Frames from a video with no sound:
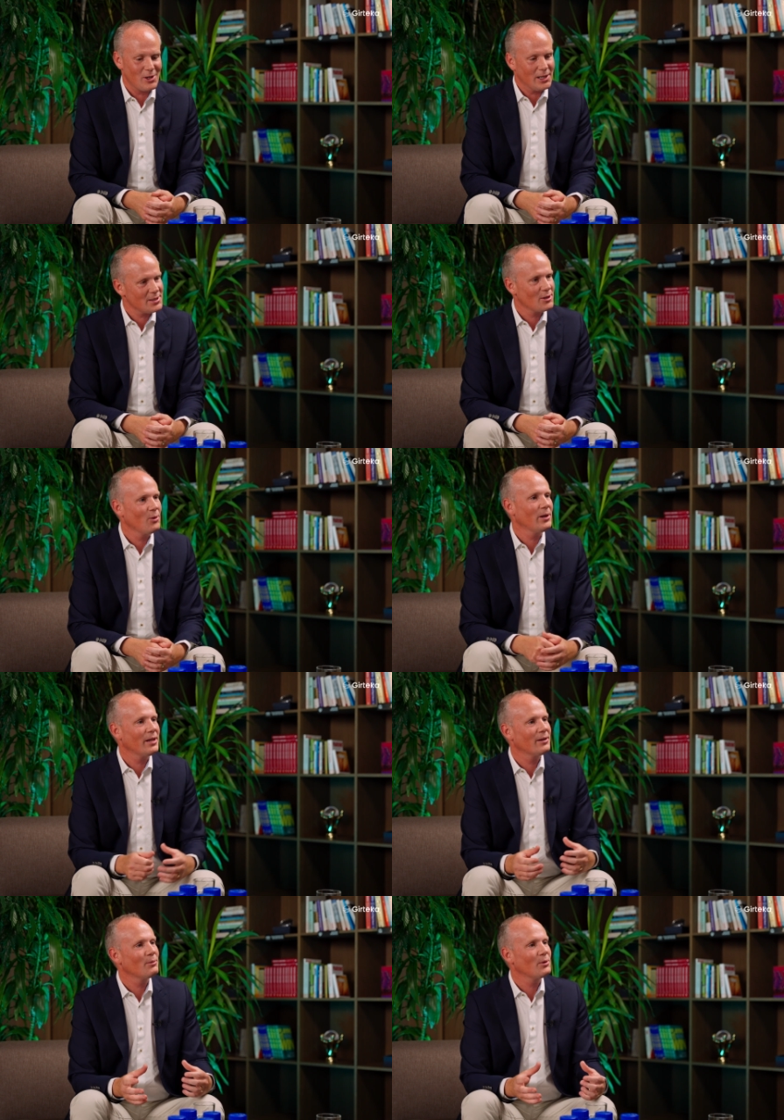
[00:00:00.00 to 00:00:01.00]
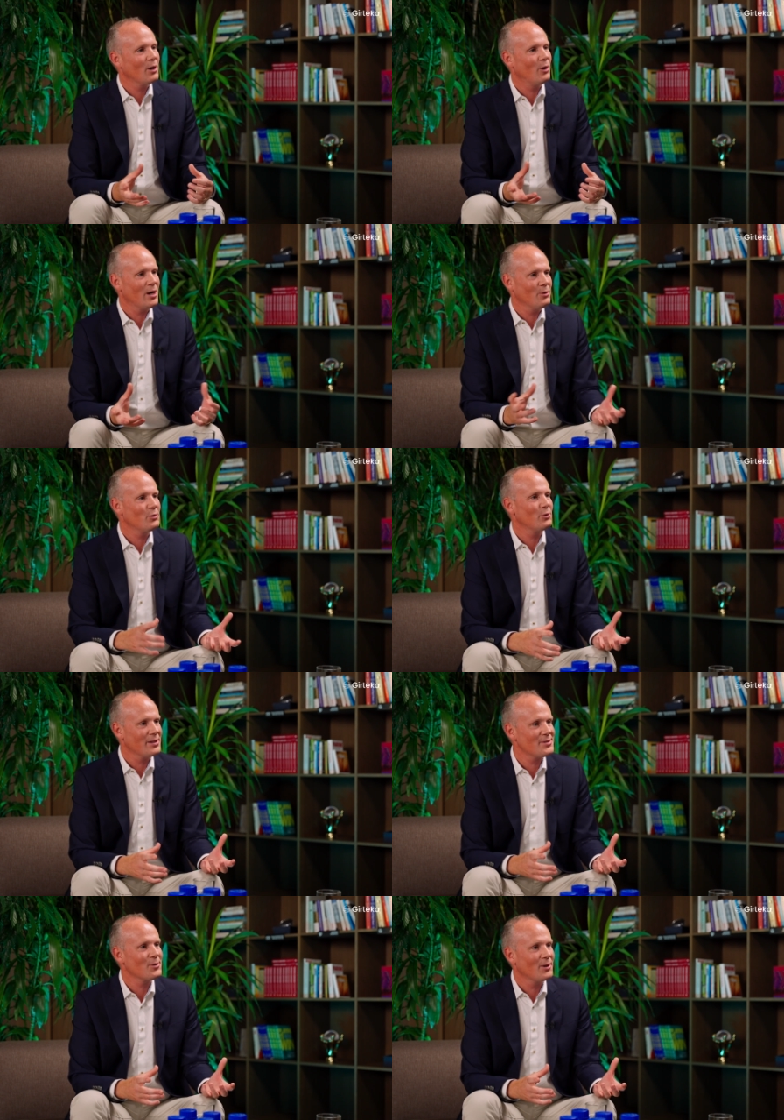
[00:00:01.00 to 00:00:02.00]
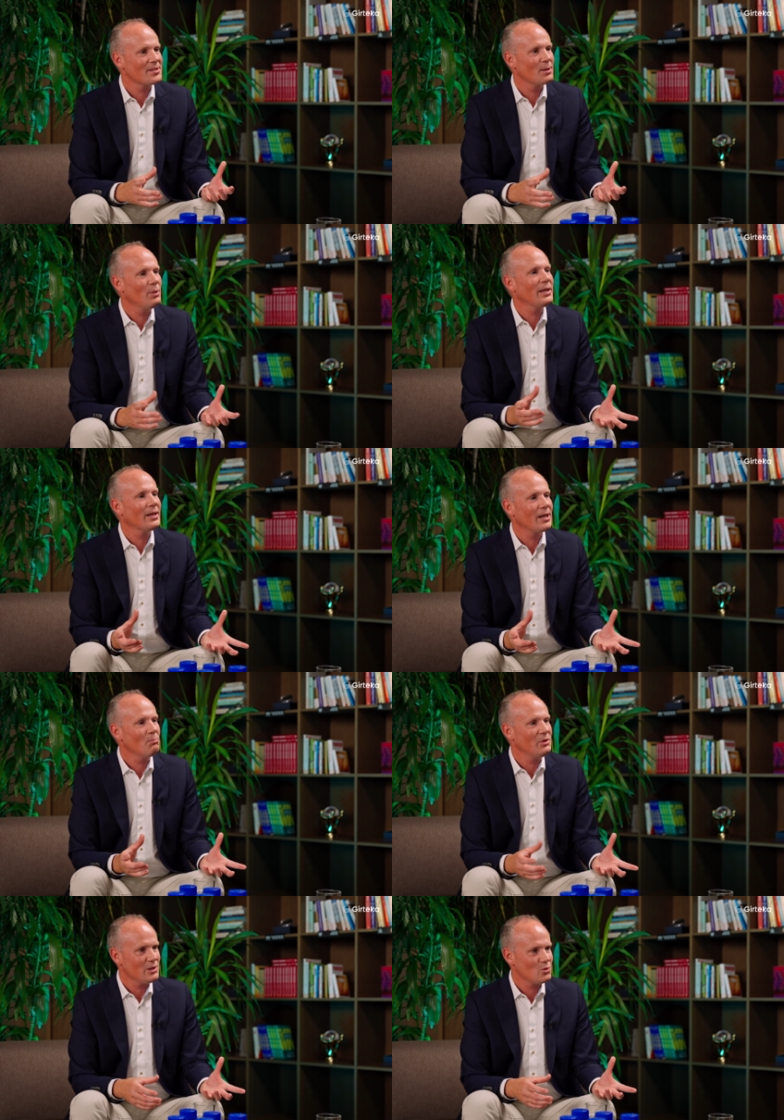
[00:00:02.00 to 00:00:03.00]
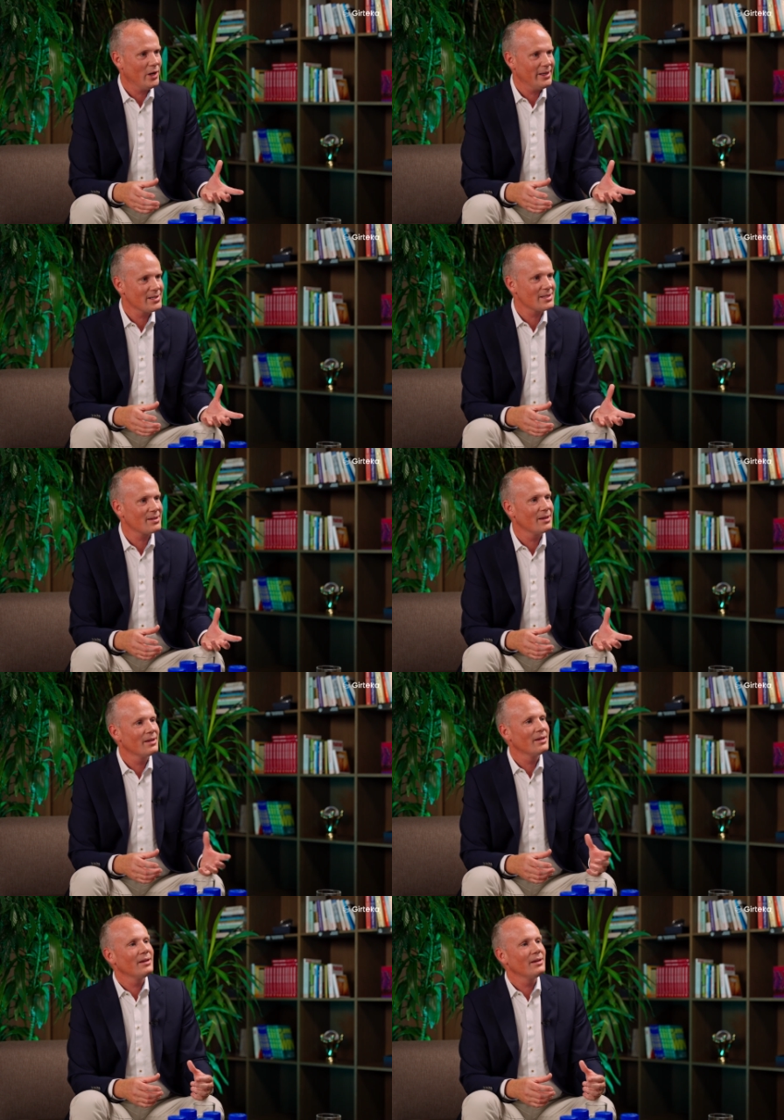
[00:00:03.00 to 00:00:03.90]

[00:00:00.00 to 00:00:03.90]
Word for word: trucks going in, around to restaurants and picking up this waste. Mm.